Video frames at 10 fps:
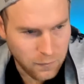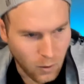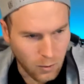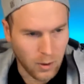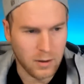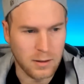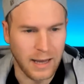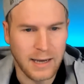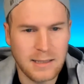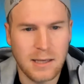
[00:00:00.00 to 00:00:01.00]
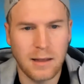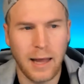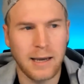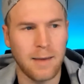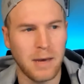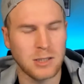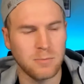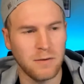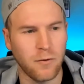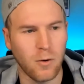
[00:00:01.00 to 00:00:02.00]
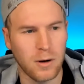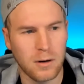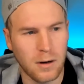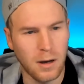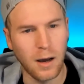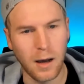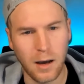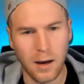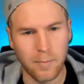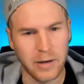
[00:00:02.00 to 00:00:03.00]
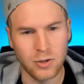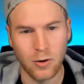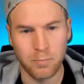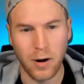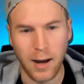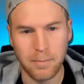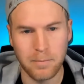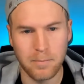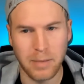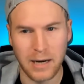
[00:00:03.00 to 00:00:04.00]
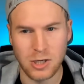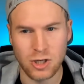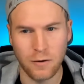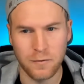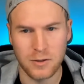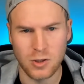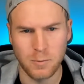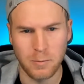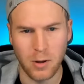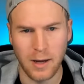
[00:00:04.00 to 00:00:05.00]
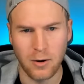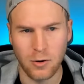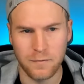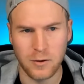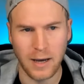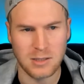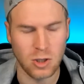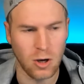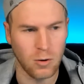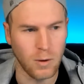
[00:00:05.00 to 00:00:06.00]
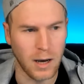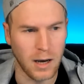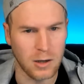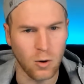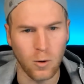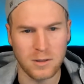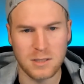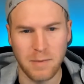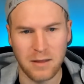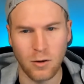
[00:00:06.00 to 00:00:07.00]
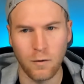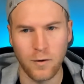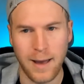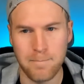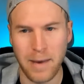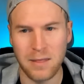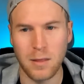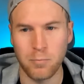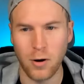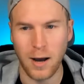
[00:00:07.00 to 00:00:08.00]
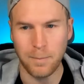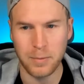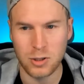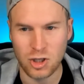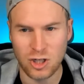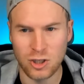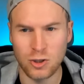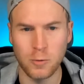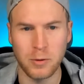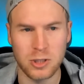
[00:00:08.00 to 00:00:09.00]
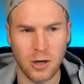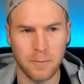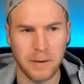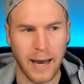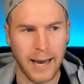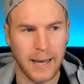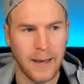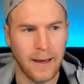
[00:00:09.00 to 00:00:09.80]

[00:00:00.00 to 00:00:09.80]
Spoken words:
forward. Like I mentioned before, I'm going to do a prop betting show for the Super Bowl. I don't know if you guys know Court Smith over at Bet the Prop, super sharp guy.